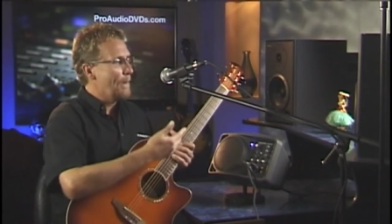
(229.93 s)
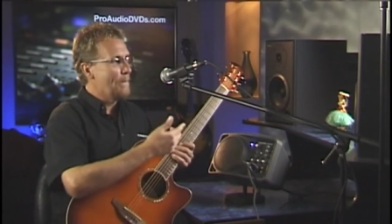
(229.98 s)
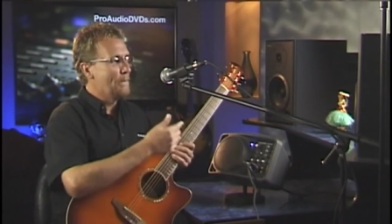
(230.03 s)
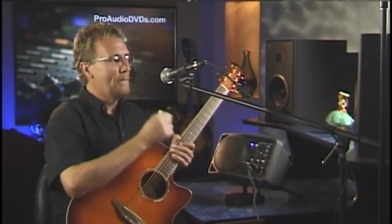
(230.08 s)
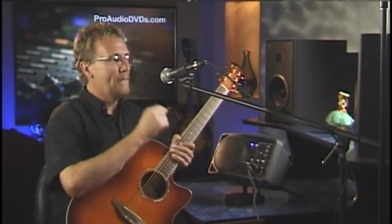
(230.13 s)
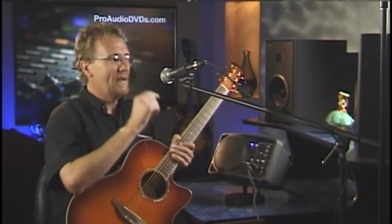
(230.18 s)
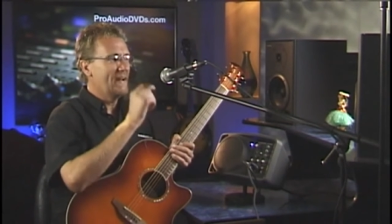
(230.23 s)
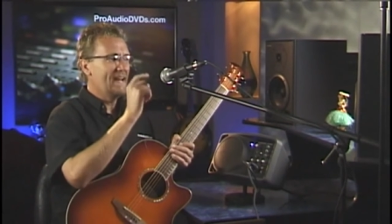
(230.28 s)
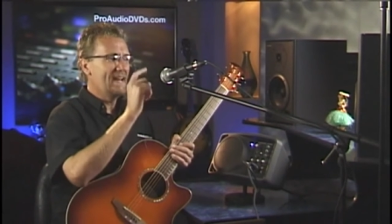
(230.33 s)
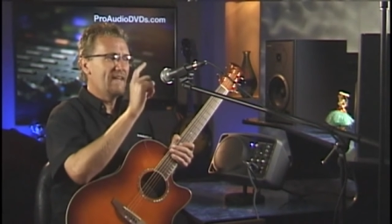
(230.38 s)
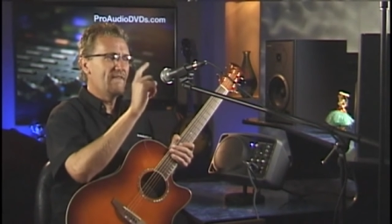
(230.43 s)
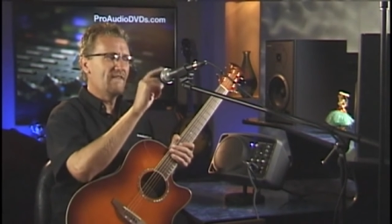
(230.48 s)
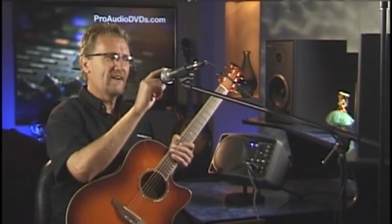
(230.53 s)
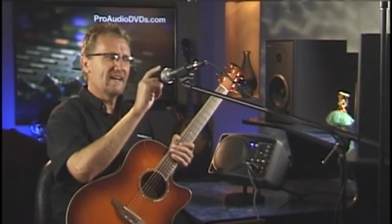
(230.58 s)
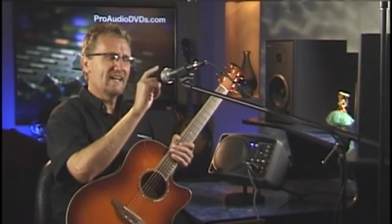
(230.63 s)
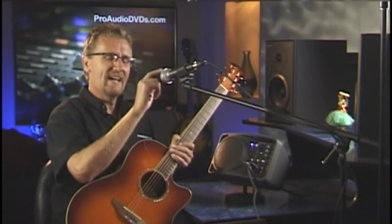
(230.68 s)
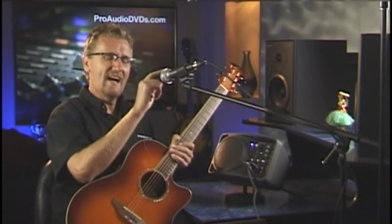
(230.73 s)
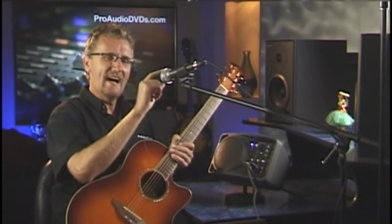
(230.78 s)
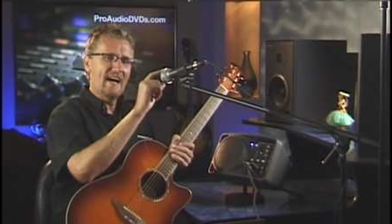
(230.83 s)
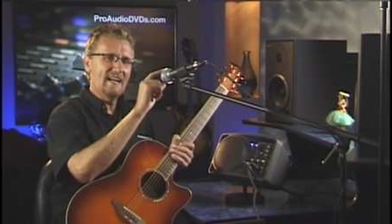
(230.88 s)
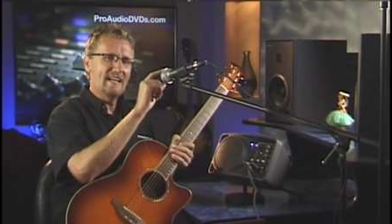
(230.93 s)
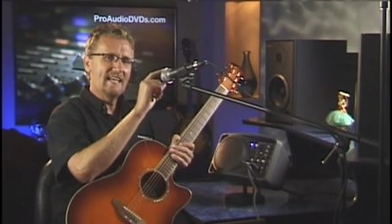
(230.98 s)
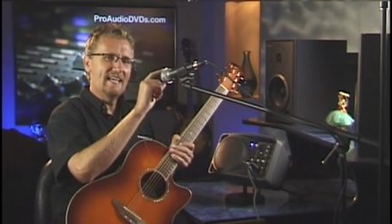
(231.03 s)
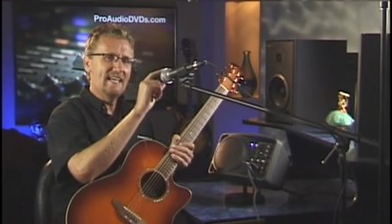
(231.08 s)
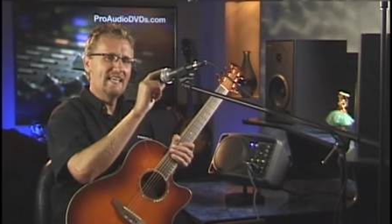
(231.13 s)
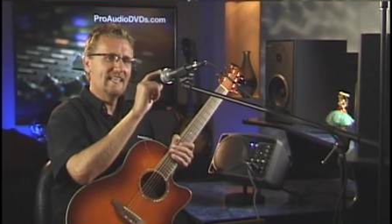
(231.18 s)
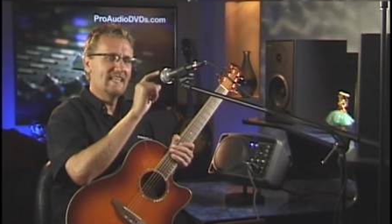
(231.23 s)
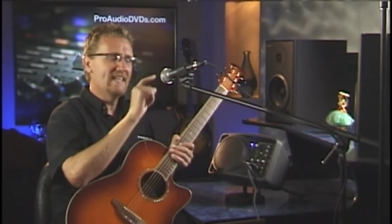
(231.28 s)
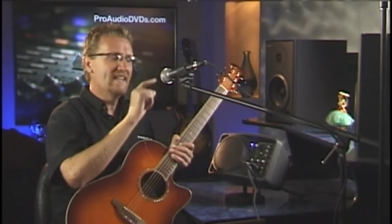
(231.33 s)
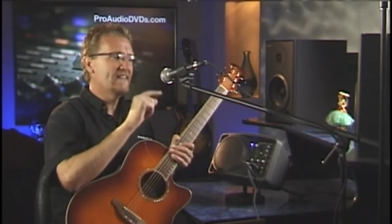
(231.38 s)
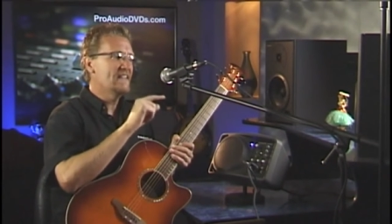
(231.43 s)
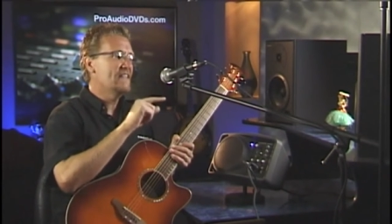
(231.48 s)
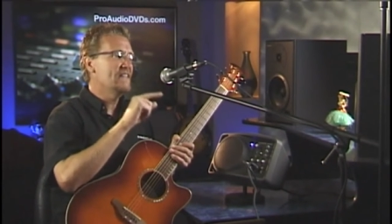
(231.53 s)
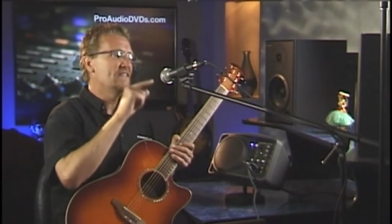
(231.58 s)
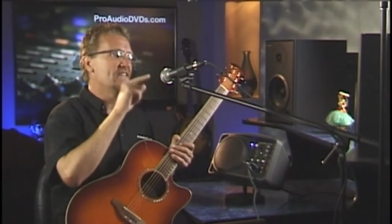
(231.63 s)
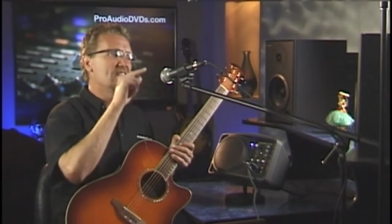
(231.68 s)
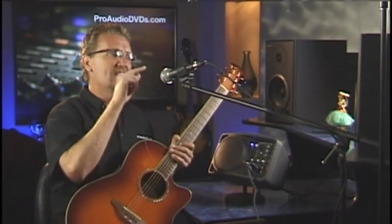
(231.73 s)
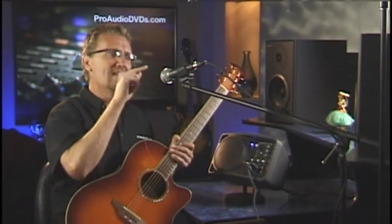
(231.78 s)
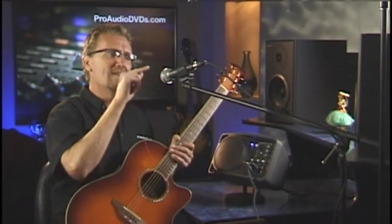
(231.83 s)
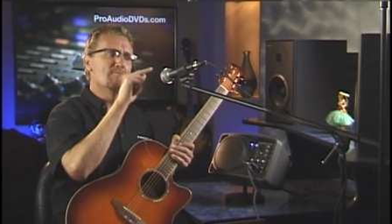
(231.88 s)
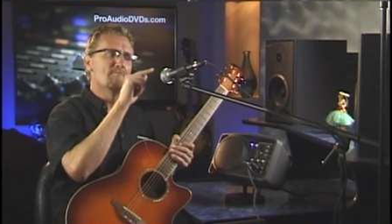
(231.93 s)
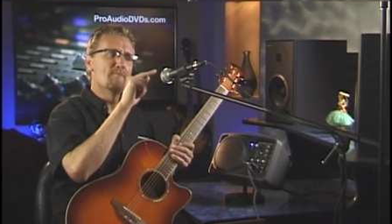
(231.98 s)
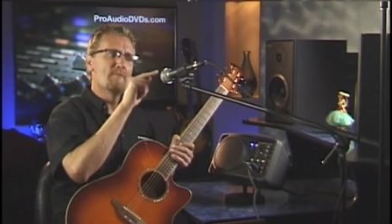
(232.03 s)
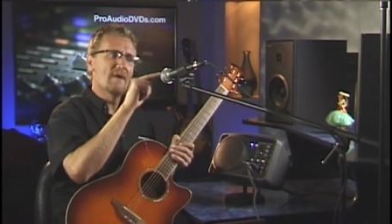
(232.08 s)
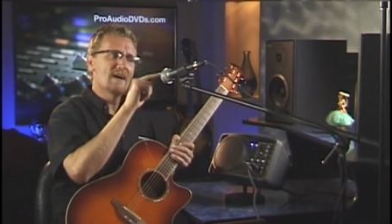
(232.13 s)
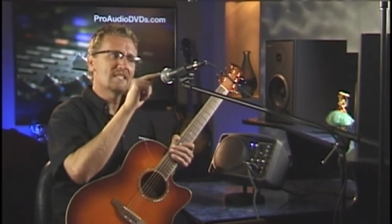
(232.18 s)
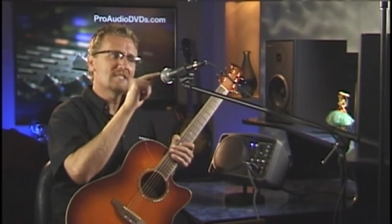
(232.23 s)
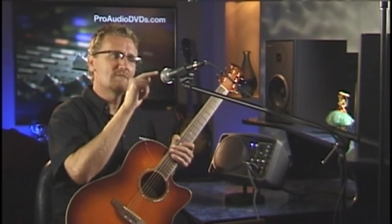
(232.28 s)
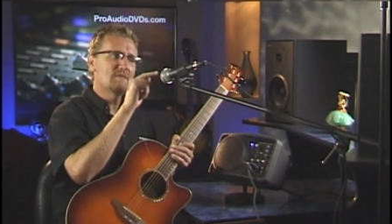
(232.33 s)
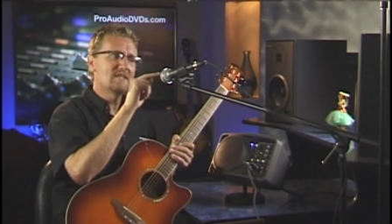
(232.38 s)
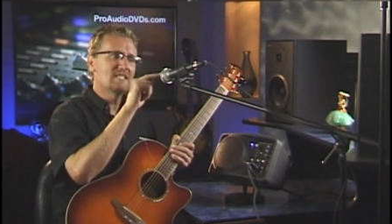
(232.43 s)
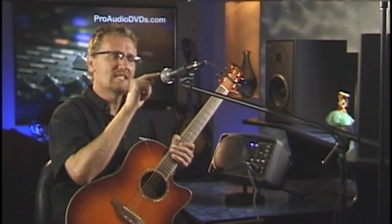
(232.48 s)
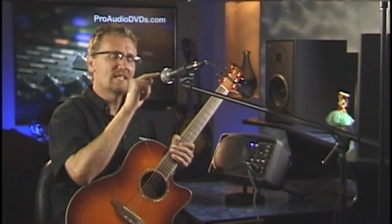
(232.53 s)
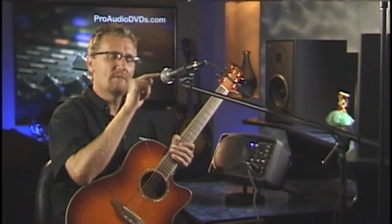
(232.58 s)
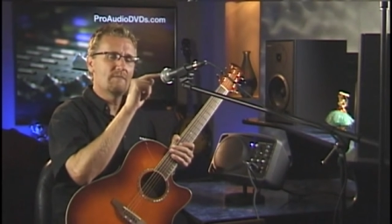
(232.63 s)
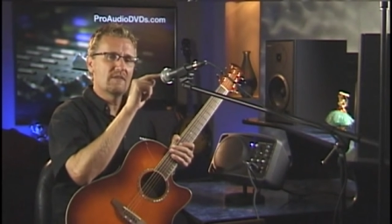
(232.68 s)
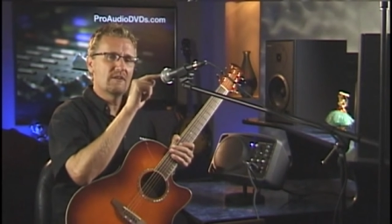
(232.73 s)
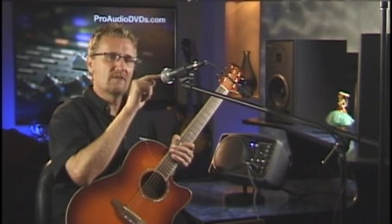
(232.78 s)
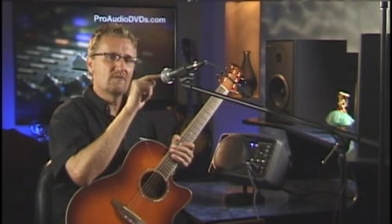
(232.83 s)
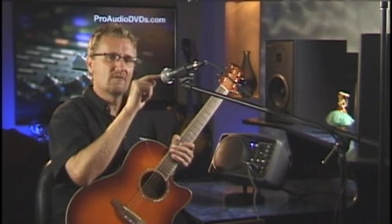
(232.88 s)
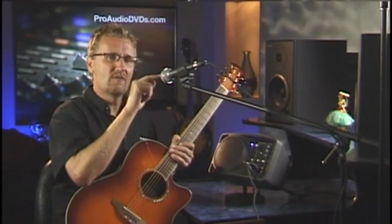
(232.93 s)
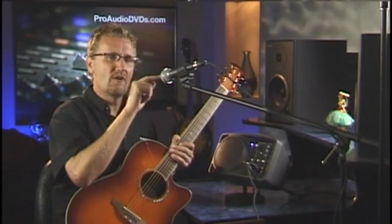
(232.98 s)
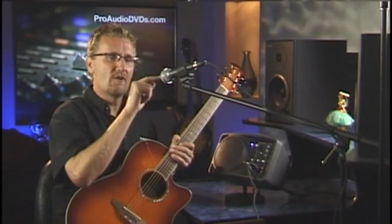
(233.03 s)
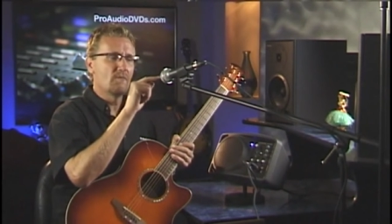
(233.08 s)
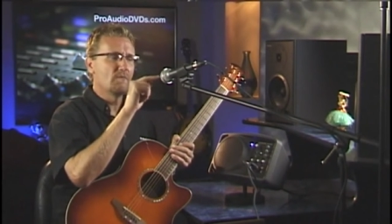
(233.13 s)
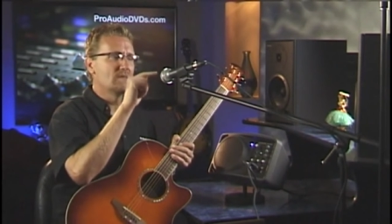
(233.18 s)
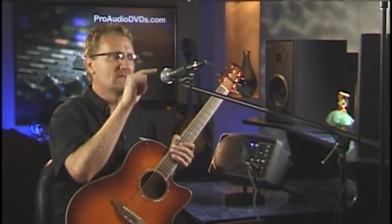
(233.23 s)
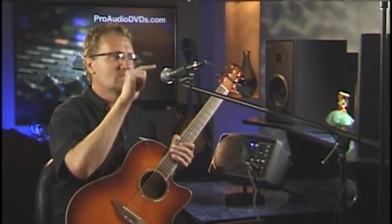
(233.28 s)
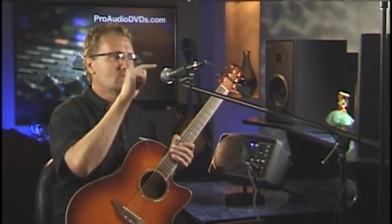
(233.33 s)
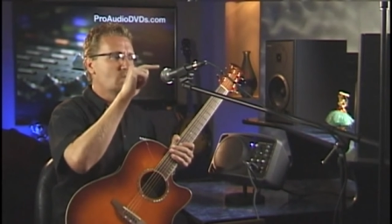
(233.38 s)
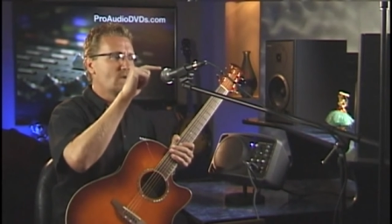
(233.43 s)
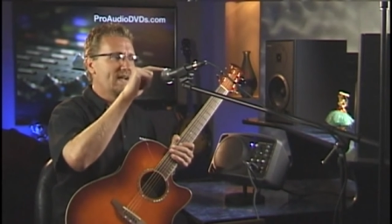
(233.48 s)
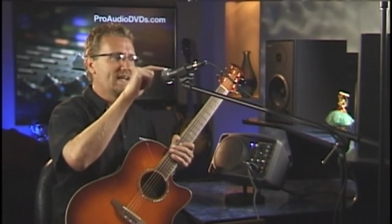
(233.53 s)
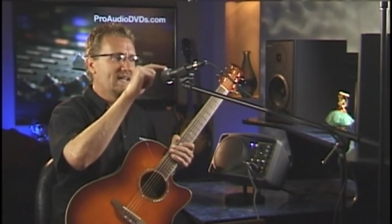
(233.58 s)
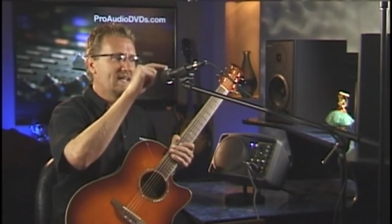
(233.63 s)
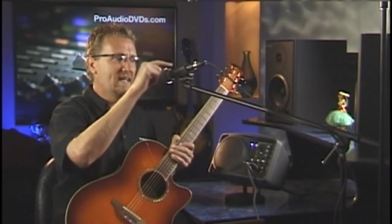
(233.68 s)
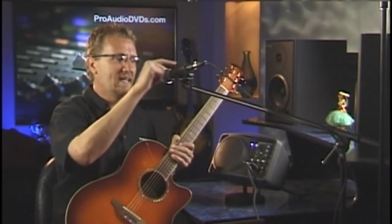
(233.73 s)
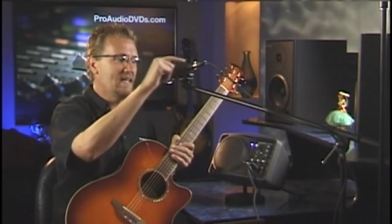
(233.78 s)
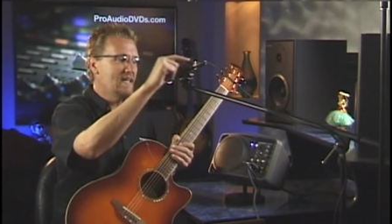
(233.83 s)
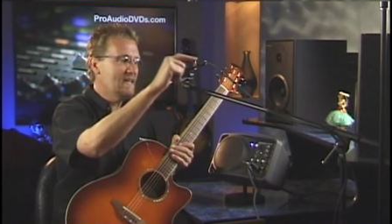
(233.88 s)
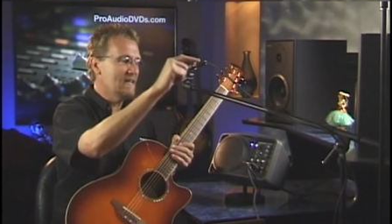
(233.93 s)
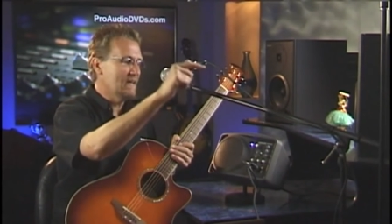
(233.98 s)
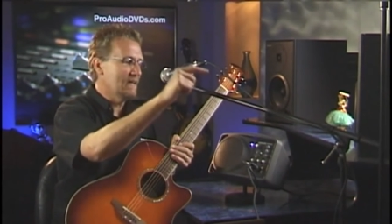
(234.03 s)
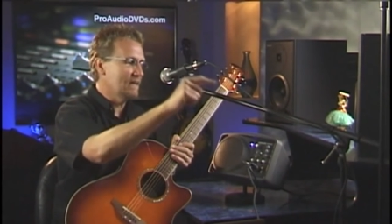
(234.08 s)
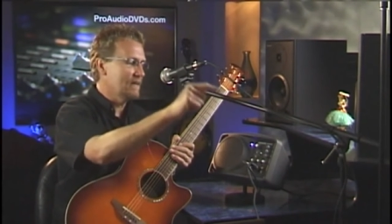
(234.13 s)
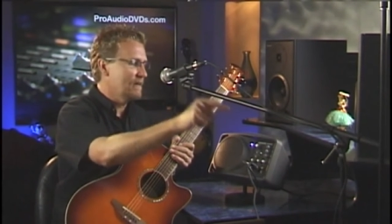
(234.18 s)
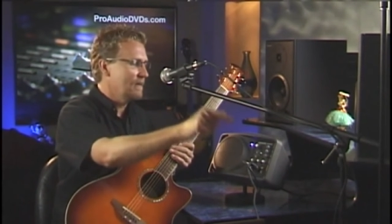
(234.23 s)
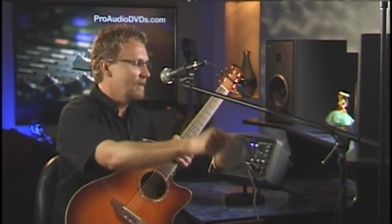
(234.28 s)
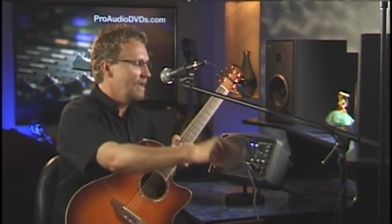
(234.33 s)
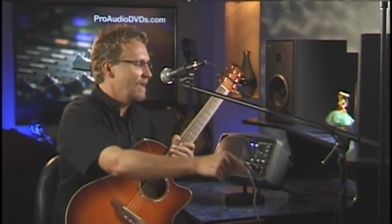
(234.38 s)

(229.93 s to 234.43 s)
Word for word: But if I can't hear them, that there must be something wrong between here